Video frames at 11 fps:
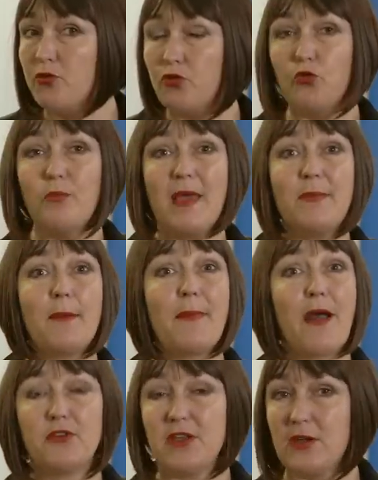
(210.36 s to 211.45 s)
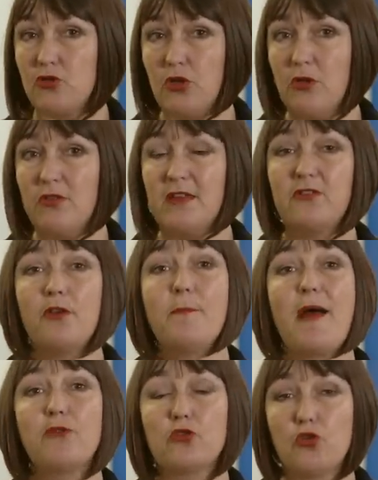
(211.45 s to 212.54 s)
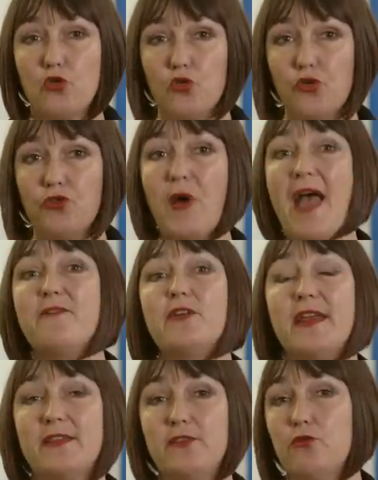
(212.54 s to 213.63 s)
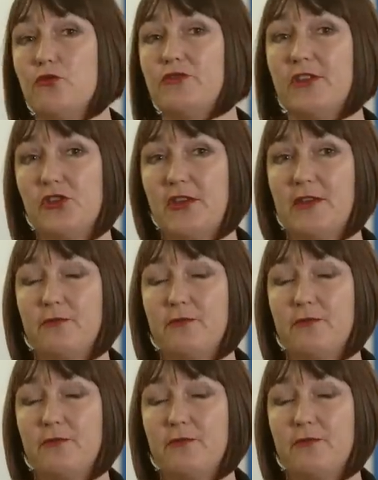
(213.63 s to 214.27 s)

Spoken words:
school, maybe about the National Youth Theatre, about the course, whatever it is you're auditioning